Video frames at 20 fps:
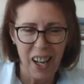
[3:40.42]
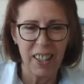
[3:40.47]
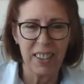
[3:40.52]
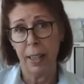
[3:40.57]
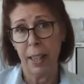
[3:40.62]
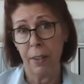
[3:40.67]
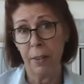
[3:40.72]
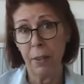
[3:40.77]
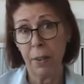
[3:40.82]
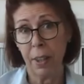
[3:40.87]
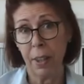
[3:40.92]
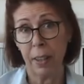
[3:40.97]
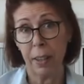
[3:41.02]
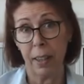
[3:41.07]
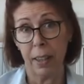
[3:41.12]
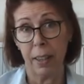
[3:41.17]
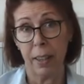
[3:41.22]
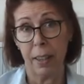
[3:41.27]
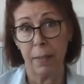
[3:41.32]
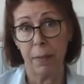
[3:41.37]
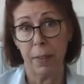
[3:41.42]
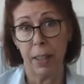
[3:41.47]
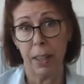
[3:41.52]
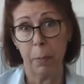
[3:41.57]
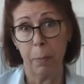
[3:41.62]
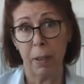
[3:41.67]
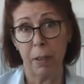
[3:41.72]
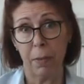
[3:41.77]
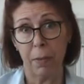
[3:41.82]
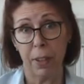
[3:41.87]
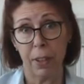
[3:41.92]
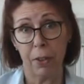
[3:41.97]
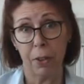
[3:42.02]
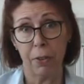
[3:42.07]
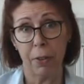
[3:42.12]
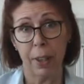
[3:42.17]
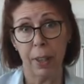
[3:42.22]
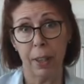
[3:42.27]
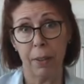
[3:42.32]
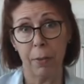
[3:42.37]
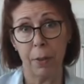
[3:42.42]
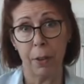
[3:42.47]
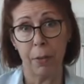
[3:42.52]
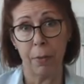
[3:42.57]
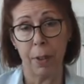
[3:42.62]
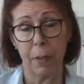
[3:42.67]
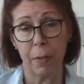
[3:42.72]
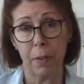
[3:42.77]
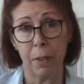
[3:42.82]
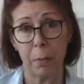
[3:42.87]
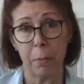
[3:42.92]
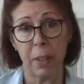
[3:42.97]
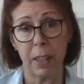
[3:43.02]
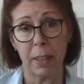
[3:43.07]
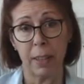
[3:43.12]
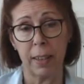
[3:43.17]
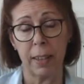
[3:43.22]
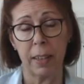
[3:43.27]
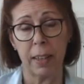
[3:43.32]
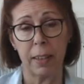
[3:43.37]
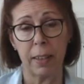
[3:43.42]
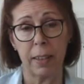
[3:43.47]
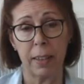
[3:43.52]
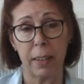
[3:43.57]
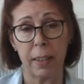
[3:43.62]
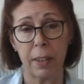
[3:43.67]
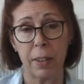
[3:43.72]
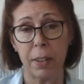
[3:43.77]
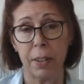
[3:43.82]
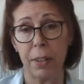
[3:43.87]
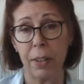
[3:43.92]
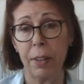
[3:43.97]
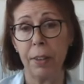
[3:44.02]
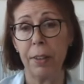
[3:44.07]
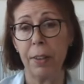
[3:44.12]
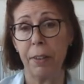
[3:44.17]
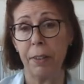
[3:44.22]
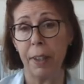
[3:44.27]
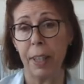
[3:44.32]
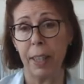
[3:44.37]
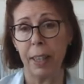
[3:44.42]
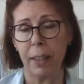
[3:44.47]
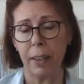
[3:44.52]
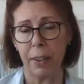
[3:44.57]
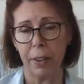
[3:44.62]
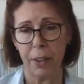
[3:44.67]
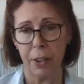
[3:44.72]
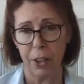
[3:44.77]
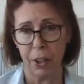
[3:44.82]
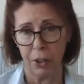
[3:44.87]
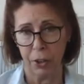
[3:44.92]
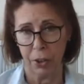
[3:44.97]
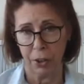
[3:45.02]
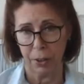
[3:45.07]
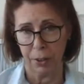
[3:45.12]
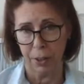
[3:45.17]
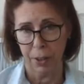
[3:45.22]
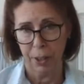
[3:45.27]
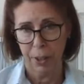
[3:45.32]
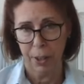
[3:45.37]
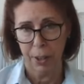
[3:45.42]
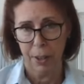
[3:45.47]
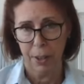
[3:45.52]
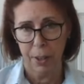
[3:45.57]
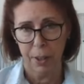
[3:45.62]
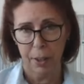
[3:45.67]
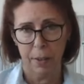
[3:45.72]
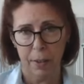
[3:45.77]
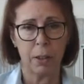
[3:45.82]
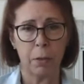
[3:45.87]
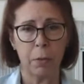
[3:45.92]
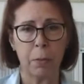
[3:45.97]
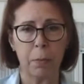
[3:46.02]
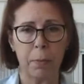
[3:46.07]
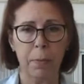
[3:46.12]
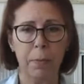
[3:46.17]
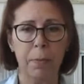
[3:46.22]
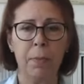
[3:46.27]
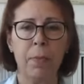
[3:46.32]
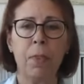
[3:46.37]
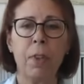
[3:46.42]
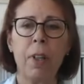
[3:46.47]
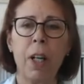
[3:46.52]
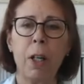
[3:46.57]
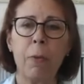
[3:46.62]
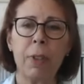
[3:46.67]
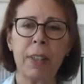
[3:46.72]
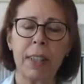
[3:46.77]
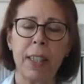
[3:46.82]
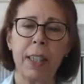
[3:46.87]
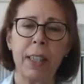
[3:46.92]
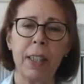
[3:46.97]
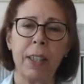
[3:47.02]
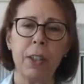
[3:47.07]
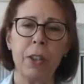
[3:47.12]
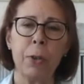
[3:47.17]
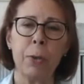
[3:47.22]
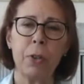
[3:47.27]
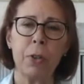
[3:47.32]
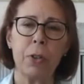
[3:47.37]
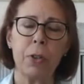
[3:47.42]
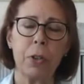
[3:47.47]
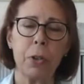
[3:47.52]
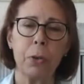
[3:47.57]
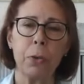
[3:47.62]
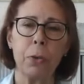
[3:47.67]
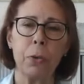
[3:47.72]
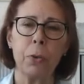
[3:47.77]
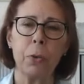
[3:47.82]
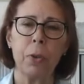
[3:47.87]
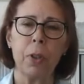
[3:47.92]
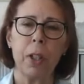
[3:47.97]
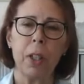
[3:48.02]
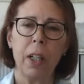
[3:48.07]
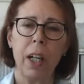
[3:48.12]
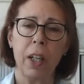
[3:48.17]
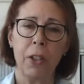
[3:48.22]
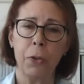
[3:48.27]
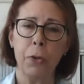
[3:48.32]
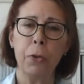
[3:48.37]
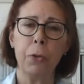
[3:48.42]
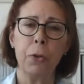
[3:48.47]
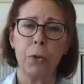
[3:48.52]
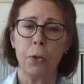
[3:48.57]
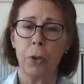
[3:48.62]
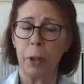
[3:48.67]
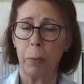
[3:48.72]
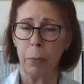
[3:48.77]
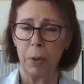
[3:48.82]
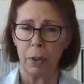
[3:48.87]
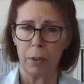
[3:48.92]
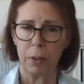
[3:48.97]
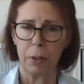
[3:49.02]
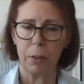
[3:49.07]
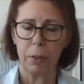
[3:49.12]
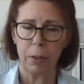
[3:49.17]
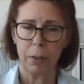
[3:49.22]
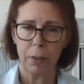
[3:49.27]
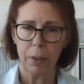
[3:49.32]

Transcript: The other thing that I find a bit frustrating with Refsum is that it's a deteriorating condition. So we're always getting used to a new normal.